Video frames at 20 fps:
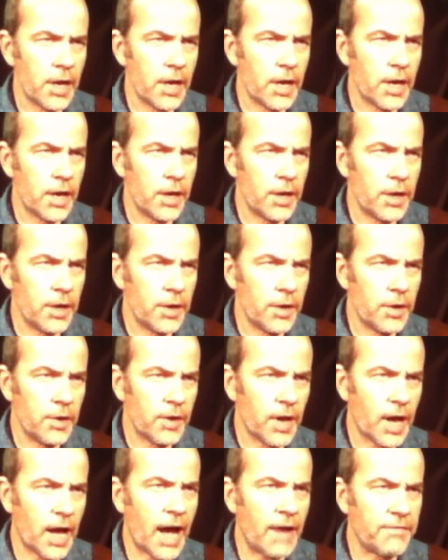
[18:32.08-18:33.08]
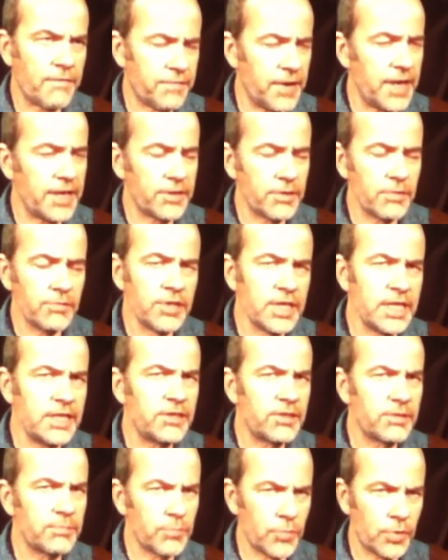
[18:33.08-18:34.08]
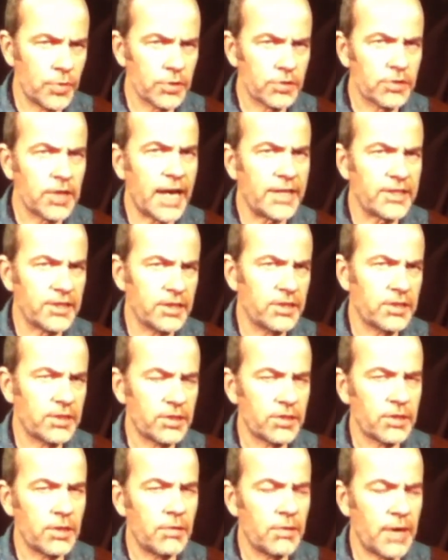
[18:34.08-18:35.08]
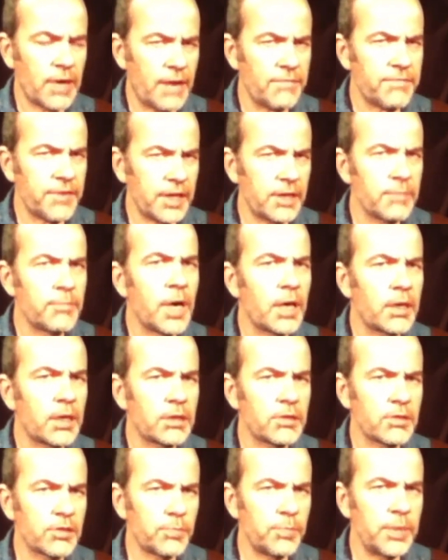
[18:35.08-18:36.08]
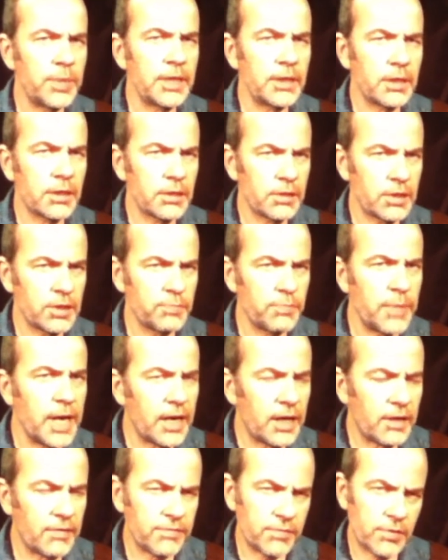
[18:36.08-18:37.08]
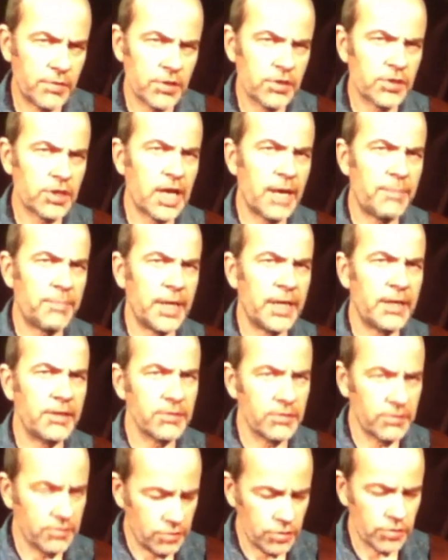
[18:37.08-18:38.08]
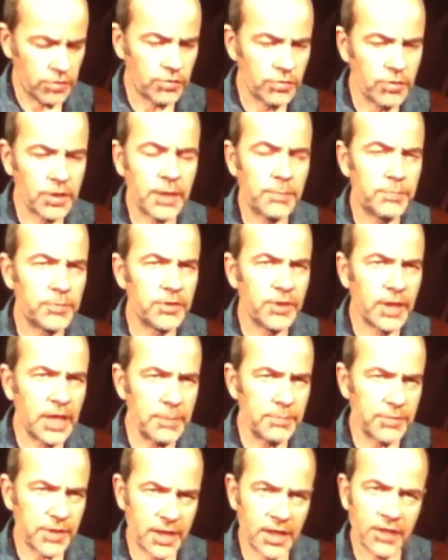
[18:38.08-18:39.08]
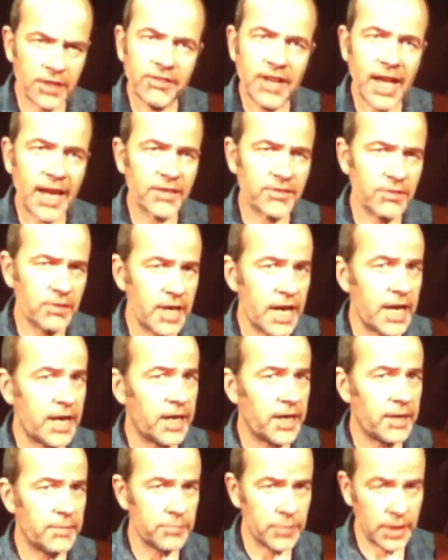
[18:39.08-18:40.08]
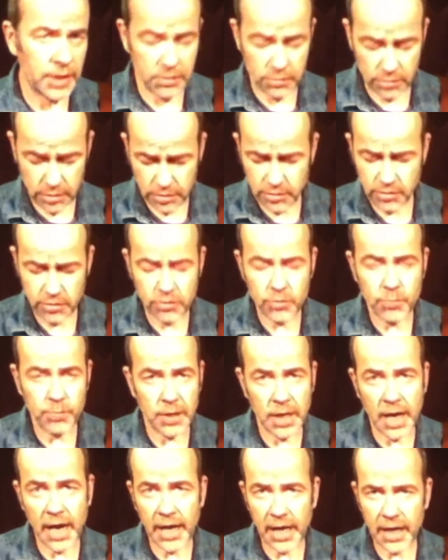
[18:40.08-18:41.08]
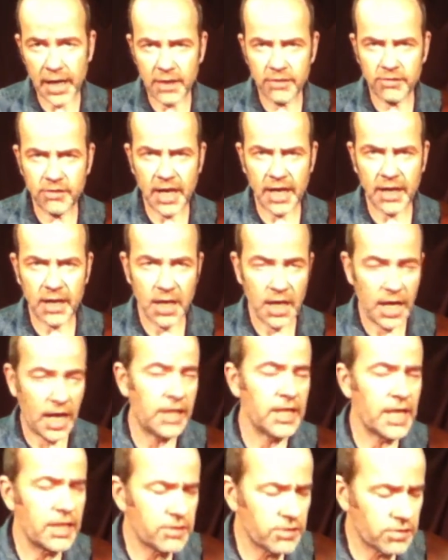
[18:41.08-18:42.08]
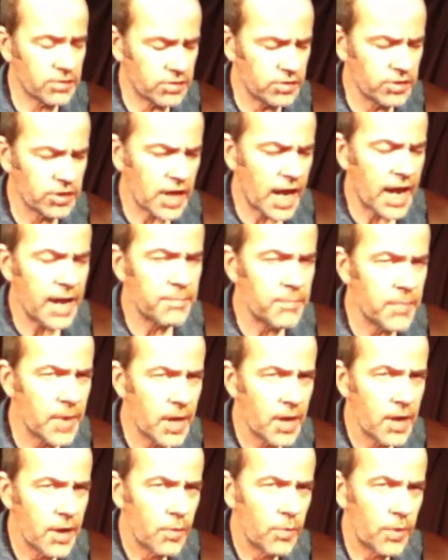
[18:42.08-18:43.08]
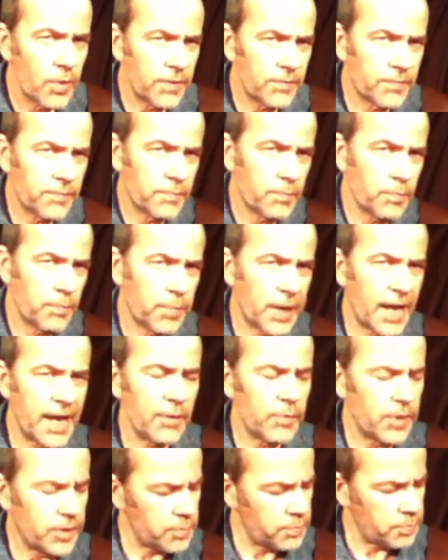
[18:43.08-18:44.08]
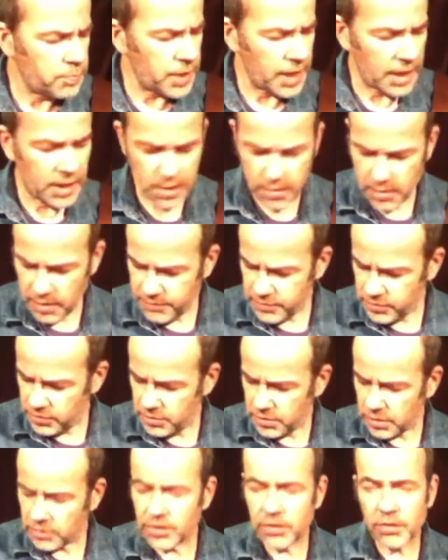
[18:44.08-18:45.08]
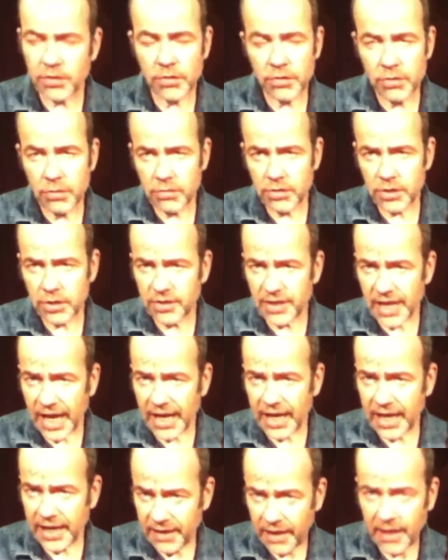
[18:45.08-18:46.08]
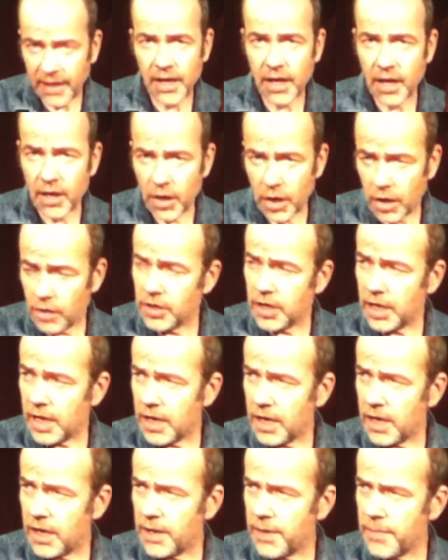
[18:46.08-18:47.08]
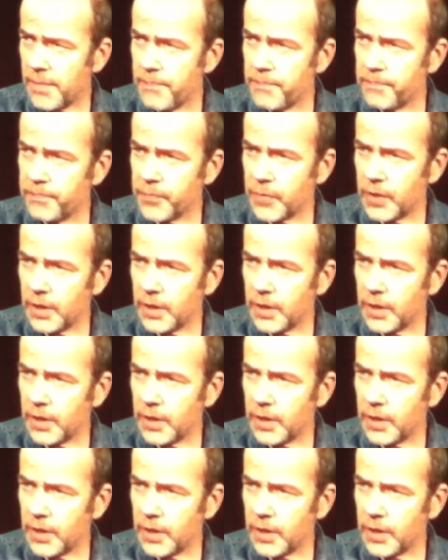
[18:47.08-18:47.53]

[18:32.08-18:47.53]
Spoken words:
I think you need more tightness. So I think a modern speaker is better for the slapping, just to keep the attack together, because it's super high attack. And that's the same with playing with a pick. You have such a huge attack. The